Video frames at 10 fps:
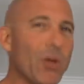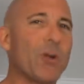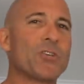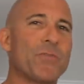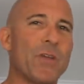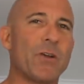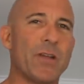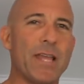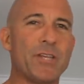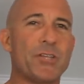large
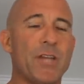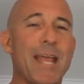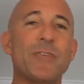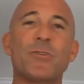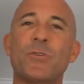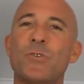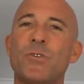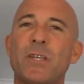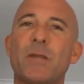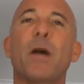variation and you're
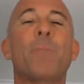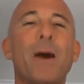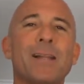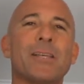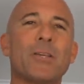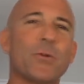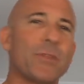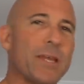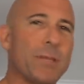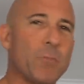using a
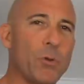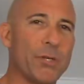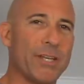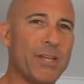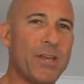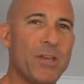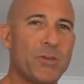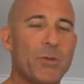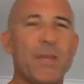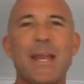polyurethane molding,
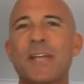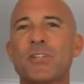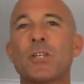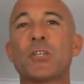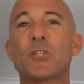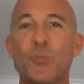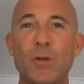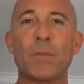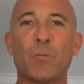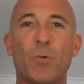you can actually
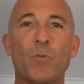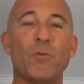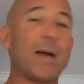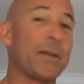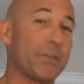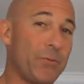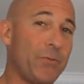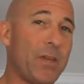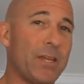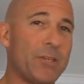trim the profile to
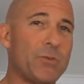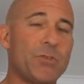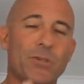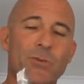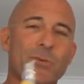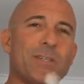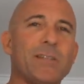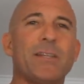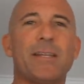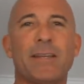fit using a
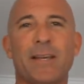utility